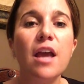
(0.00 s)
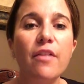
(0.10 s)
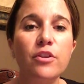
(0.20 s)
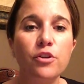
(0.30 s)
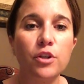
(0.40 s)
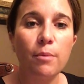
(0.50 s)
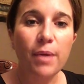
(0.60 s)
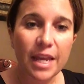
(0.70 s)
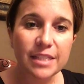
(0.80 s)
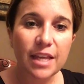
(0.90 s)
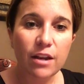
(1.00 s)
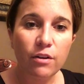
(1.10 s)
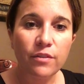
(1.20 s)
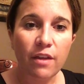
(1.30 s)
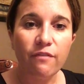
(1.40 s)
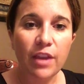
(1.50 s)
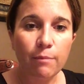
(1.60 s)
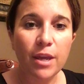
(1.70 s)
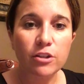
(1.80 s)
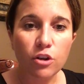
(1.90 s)
And then you're going to paste that on that
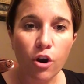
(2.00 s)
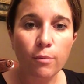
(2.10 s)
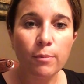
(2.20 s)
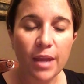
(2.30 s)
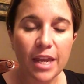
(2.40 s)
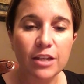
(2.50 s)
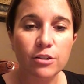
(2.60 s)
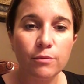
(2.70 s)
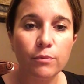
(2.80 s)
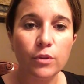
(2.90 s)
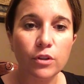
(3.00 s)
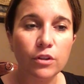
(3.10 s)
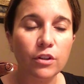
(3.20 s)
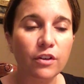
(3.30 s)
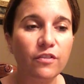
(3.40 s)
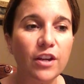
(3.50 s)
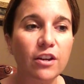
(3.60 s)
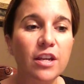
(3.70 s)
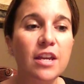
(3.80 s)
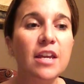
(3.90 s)
fan page karma page with a good luck
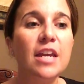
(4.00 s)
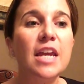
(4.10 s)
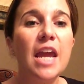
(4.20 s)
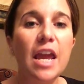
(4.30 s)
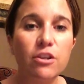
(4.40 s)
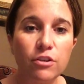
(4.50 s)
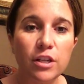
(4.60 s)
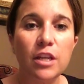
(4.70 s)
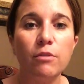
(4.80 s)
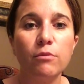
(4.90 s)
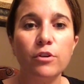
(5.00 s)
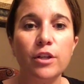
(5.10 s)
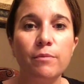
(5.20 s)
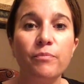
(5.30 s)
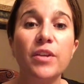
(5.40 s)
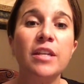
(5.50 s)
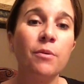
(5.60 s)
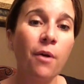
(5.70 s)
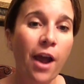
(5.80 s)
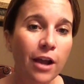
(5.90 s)
fairy, and you're going to hit run. And it
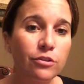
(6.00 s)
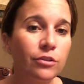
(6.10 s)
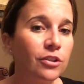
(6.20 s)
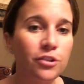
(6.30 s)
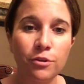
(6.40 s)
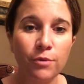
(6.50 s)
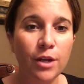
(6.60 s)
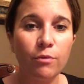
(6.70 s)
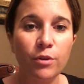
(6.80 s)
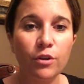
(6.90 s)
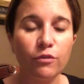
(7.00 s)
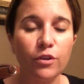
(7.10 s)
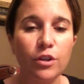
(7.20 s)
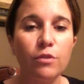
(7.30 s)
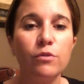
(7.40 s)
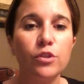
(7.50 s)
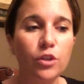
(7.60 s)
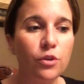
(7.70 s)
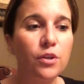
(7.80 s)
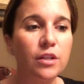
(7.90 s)
will actually generate a winner for you. So
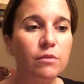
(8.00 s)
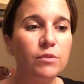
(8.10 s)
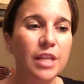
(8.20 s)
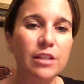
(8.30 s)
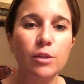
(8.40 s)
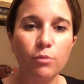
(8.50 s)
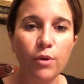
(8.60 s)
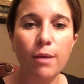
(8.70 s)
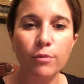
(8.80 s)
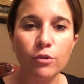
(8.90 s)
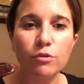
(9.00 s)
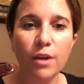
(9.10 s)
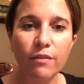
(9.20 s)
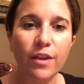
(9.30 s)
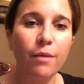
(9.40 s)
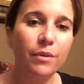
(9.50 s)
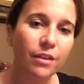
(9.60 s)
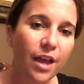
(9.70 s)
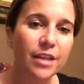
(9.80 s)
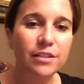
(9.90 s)
you can set some parameters around that with
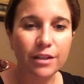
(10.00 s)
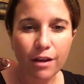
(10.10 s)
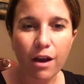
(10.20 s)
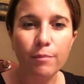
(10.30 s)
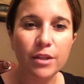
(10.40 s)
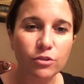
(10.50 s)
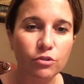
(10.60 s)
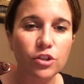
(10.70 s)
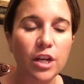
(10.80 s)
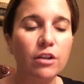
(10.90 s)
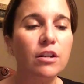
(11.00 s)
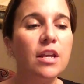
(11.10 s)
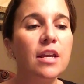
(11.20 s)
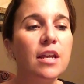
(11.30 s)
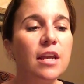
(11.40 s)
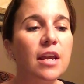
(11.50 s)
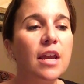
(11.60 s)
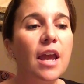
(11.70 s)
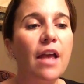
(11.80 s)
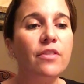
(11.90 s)
likes and comments or shared,
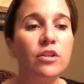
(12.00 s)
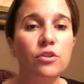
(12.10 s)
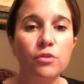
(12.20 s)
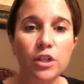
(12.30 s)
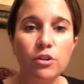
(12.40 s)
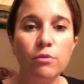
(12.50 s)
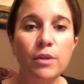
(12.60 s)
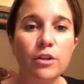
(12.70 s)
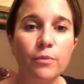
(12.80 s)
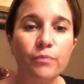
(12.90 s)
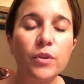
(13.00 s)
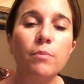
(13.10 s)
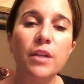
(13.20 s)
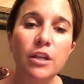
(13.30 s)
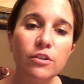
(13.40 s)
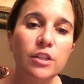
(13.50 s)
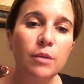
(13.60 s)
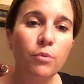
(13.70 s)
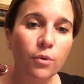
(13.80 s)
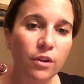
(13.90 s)
and then you'll get your winner. But here's the
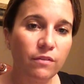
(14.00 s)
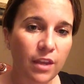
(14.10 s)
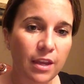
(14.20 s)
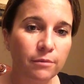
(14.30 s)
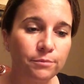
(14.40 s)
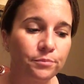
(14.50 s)
important thing.